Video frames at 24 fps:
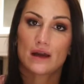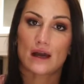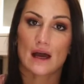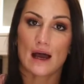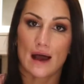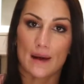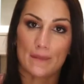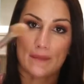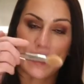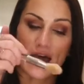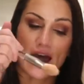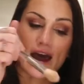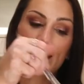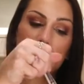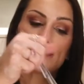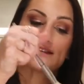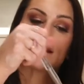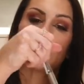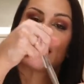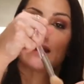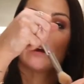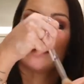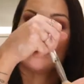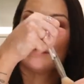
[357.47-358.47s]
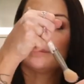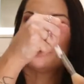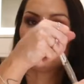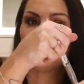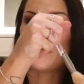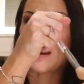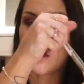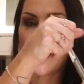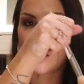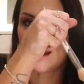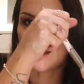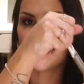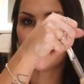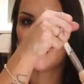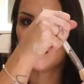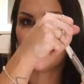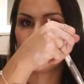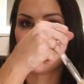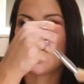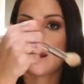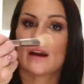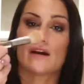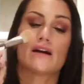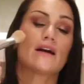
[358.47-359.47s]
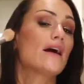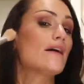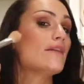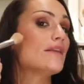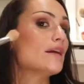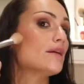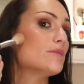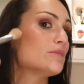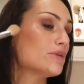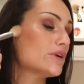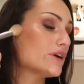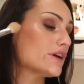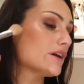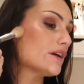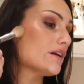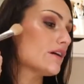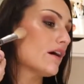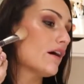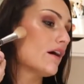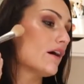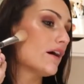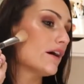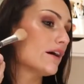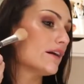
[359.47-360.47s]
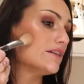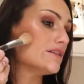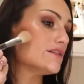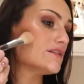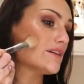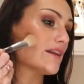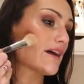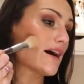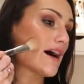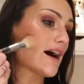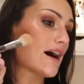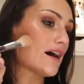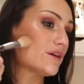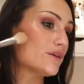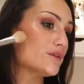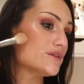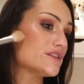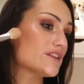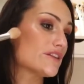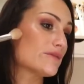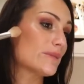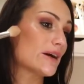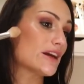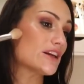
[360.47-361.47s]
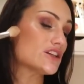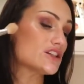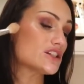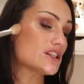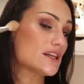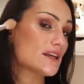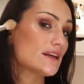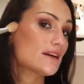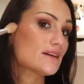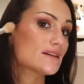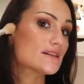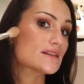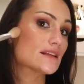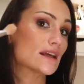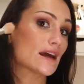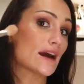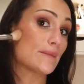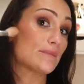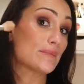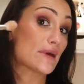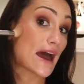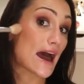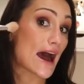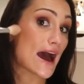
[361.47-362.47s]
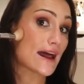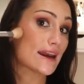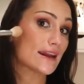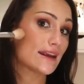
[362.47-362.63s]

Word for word: compact and pat it in there and then put it onto the hollows of my cheeks. I pat